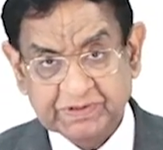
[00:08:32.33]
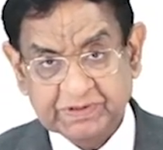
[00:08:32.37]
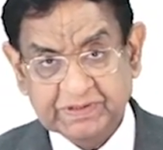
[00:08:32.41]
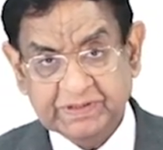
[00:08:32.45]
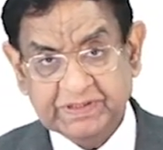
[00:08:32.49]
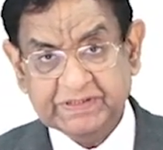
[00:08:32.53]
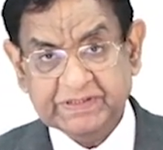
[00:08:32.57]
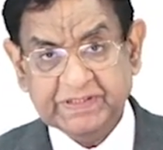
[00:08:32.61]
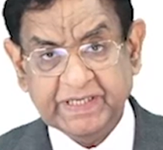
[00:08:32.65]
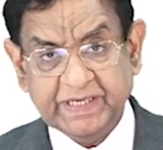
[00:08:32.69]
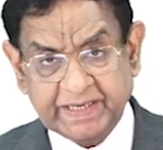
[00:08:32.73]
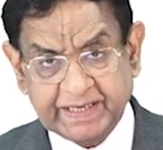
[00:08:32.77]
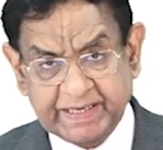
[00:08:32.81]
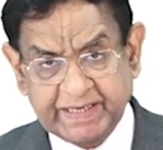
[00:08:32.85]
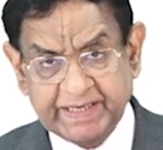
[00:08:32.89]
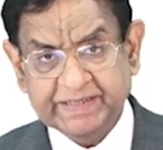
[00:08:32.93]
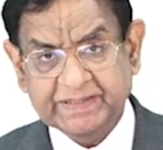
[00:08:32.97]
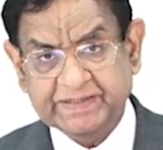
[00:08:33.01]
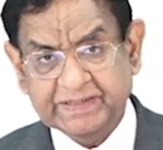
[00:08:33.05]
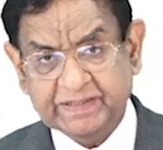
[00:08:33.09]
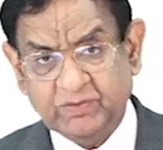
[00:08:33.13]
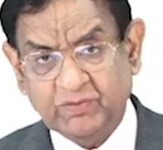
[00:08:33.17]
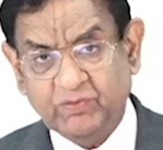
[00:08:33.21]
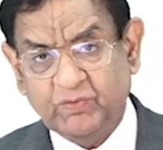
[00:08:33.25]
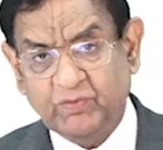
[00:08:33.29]
That's the
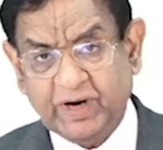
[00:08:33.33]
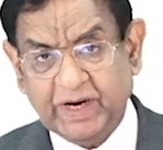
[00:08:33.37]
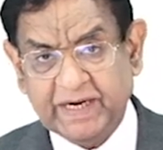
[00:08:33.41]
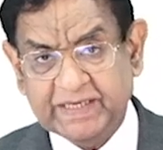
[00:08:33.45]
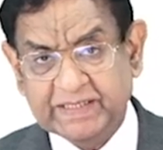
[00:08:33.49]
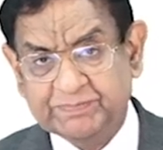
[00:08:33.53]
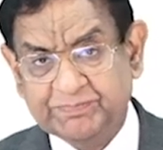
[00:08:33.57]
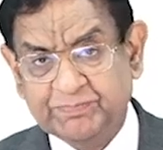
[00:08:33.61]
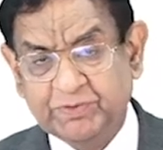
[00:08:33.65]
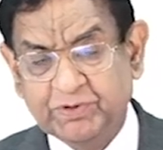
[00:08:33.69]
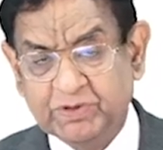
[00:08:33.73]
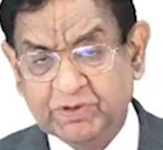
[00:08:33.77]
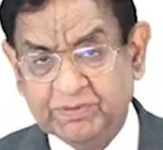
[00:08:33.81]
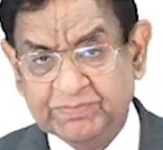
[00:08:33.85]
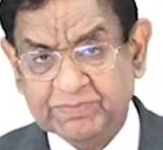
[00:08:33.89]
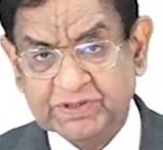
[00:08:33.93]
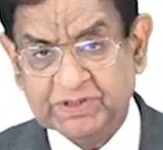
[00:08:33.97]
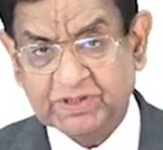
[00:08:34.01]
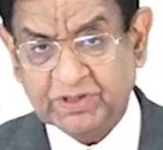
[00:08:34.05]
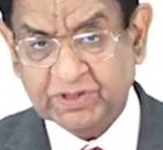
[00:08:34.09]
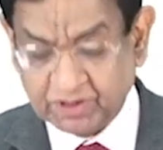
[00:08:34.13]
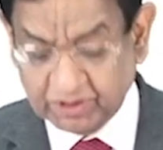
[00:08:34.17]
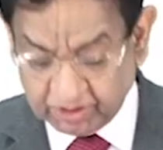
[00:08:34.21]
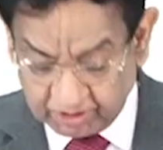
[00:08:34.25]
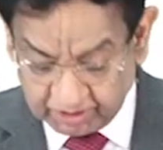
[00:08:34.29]
reason why sputum is
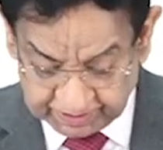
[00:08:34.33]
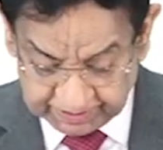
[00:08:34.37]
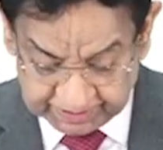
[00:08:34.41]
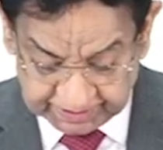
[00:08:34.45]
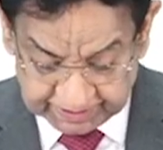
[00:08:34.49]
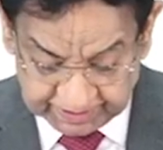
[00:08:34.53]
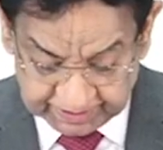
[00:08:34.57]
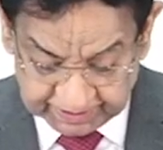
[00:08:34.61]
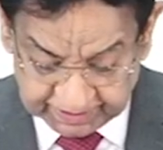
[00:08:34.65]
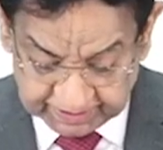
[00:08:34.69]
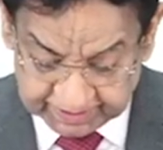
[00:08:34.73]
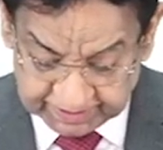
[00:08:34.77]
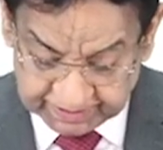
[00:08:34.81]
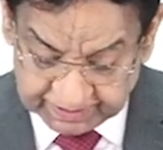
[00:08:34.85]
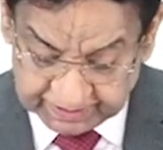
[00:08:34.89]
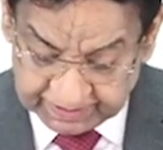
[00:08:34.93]
not there.